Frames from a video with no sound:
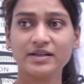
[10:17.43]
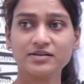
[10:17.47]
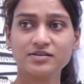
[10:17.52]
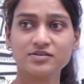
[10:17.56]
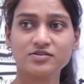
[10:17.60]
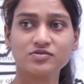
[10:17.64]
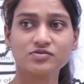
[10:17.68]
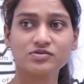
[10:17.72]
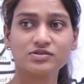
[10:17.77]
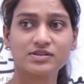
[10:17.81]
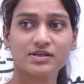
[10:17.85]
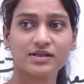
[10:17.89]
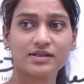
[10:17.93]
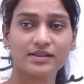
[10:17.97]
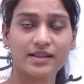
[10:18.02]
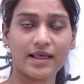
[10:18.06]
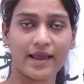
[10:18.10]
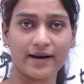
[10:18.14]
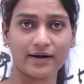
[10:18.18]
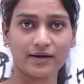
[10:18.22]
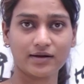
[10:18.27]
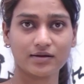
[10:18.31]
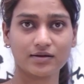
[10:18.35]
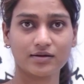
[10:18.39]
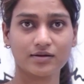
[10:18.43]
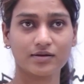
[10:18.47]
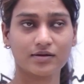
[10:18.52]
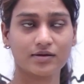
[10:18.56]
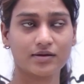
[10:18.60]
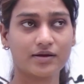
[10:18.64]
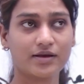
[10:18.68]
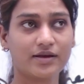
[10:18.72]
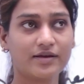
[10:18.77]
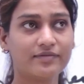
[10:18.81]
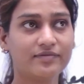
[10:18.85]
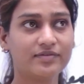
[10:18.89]
to say that
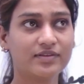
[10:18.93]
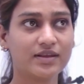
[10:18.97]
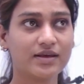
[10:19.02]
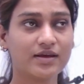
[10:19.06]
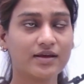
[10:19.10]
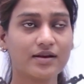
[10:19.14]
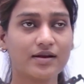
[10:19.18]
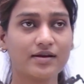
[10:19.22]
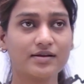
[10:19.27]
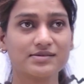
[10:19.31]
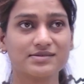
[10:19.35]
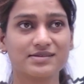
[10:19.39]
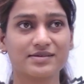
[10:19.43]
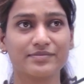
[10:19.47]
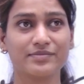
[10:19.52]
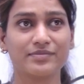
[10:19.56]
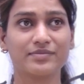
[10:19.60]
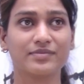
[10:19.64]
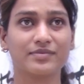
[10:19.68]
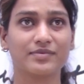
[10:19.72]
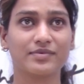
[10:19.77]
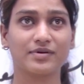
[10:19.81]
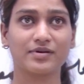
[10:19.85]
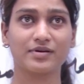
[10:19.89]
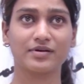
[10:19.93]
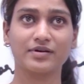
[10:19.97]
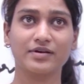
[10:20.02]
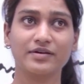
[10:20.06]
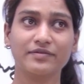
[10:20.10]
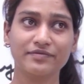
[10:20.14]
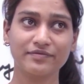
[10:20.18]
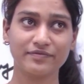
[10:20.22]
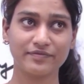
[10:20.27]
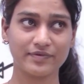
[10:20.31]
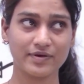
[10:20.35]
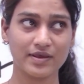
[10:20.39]

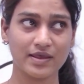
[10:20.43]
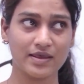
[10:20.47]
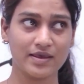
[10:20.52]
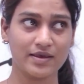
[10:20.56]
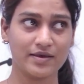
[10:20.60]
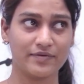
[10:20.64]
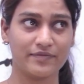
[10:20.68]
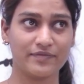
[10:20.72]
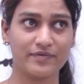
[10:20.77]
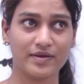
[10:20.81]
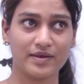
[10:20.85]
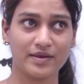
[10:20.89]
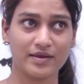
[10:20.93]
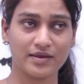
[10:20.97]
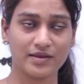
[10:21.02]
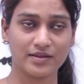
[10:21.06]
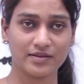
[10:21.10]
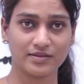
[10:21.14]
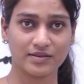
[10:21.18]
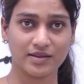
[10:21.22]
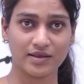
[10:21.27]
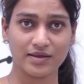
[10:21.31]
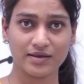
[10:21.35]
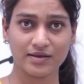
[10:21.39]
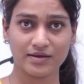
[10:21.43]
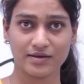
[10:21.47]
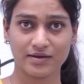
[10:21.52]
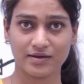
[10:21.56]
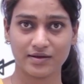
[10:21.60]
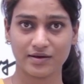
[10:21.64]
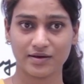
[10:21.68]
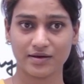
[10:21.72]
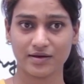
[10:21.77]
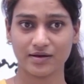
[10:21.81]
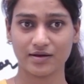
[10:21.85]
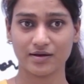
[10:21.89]
if we think
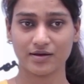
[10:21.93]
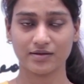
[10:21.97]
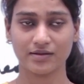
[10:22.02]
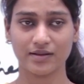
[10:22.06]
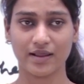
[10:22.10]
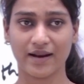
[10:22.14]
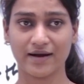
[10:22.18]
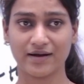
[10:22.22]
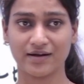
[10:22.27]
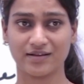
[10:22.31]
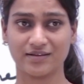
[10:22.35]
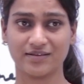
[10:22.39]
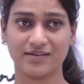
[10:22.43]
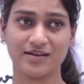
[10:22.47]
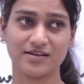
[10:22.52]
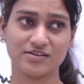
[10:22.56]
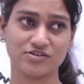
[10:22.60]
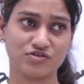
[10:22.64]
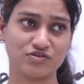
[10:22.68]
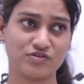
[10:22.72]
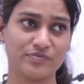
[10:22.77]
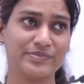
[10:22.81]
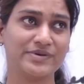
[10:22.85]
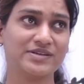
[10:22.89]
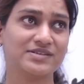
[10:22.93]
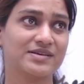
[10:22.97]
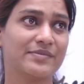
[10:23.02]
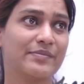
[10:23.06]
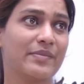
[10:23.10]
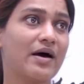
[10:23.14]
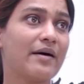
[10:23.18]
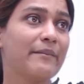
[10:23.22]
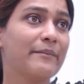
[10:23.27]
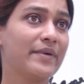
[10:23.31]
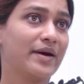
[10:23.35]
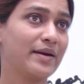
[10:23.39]
that there should be some
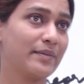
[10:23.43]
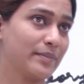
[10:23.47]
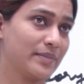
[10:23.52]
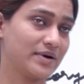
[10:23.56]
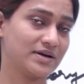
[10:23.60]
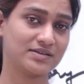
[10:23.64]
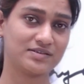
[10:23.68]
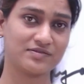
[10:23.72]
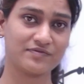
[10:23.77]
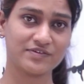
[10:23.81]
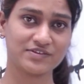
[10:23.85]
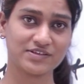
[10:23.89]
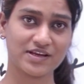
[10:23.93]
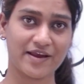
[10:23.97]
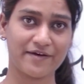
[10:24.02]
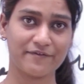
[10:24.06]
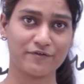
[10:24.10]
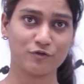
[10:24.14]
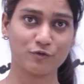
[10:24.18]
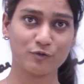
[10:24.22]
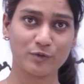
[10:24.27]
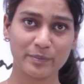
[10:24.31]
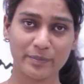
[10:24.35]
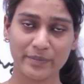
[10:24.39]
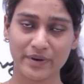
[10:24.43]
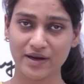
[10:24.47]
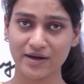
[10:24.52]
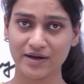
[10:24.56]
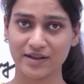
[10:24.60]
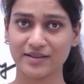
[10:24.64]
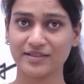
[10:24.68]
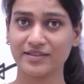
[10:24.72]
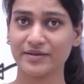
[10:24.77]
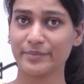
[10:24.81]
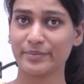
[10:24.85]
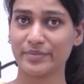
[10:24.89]
amendments which have to be made
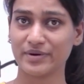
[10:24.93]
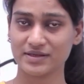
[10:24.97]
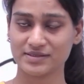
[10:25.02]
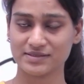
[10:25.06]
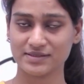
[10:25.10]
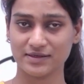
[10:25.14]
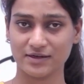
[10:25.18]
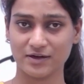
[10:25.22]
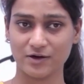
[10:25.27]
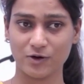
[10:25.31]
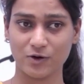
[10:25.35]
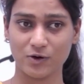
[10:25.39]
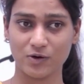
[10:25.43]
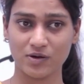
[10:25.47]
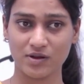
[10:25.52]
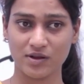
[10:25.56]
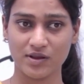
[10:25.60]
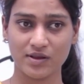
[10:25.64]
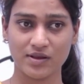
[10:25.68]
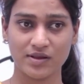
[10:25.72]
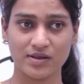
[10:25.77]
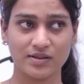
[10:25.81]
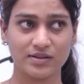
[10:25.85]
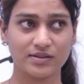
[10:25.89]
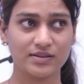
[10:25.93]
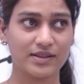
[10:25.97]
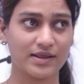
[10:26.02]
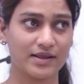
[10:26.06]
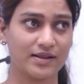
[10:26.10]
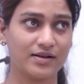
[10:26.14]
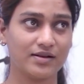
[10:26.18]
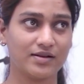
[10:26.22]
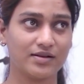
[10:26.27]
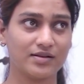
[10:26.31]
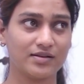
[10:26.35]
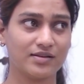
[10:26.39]
in the present law,
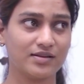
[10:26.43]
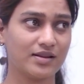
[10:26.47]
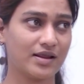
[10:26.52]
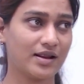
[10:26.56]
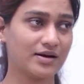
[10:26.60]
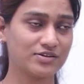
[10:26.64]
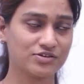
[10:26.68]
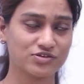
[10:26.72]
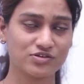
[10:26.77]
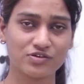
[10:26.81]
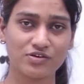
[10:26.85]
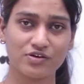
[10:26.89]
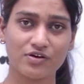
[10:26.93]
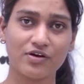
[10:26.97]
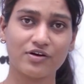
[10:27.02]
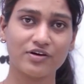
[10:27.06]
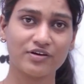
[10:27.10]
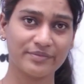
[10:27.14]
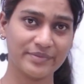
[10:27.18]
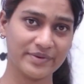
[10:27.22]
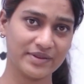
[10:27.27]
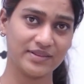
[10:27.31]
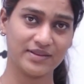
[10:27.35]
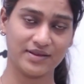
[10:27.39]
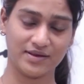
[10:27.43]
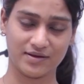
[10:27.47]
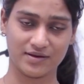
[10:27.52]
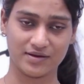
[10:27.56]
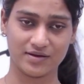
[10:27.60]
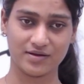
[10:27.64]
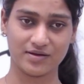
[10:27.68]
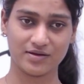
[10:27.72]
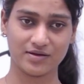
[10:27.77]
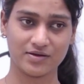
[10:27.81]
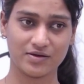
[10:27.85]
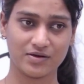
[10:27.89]
then that should not be there.
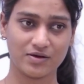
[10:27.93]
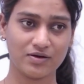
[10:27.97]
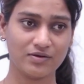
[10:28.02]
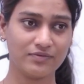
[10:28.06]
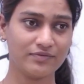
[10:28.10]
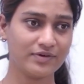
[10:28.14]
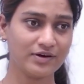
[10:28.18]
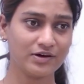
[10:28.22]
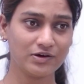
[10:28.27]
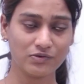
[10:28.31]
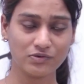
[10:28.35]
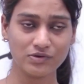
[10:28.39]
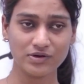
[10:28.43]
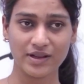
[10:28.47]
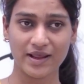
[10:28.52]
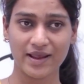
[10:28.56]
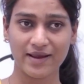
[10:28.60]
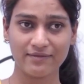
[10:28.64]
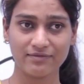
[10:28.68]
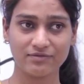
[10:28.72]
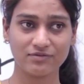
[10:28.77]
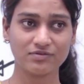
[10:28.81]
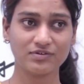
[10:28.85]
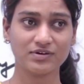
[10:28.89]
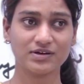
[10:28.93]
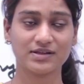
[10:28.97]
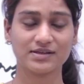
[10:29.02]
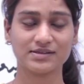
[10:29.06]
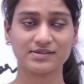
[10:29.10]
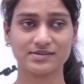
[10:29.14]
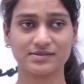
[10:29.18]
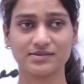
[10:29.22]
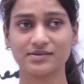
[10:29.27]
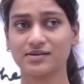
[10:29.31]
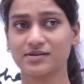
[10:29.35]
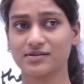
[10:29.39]
Or we don't have to
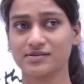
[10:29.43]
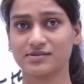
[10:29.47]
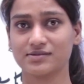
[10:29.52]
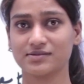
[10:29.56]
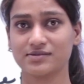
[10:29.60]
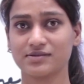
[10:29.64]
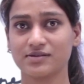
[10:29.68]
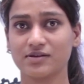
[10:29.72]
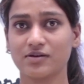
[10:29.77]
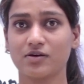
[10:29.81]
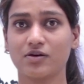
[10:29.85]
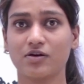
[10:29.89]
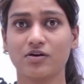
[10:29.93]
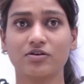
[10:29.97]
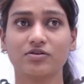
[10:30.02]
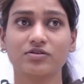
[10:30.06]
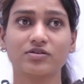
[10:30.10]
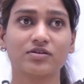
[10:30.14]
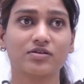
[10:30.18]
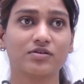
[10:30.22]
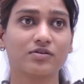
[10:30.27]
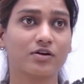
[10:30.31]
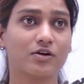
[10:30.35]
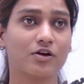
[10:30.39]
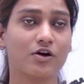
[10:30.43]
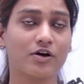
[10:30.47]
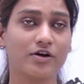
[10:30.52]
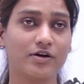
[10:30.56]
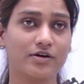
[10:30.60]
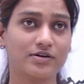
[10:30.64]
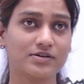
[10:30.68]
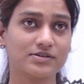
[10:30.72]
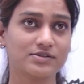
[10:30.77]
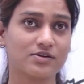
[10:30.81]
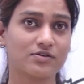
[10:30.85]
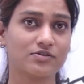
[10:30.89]
discuss, or the
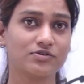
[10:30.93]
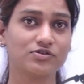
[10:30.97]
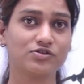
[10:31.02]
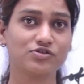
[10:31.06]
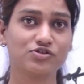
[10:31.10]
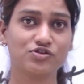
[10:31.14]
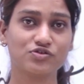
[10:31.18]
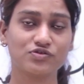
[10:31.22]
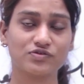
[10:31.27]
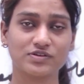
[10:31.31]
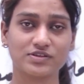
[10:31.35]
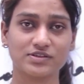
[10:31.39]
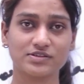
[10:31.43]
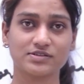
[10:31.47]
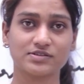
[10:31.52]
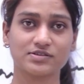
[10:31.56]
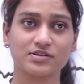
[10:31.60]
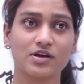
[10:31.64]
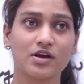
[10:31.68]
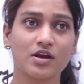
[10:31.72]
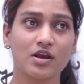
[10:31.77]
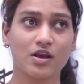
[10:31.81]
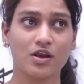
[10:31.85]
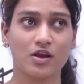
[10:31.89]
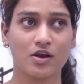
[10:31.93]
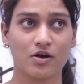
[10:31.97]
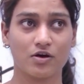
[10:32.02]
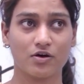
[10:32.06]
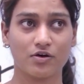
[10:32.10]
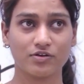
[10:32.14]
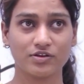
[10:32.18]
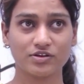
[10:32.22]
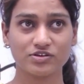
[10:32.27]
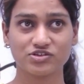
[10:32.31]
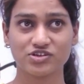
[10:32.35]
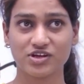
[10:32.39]
lawyers or the jurists or
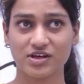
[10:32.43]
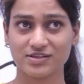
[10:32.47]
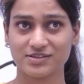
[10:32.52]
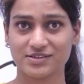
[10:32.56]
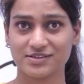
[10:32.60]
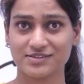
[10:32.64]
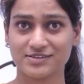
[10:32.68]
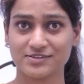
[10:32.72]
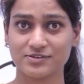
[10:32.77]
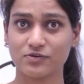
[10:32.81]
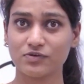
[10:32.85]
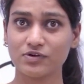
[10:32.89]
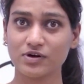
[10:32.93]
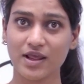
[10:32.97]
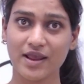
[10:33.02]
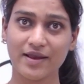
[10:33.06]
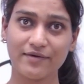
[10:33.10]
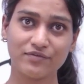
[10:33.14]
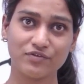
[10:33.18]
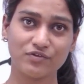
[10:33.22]
the judges don't have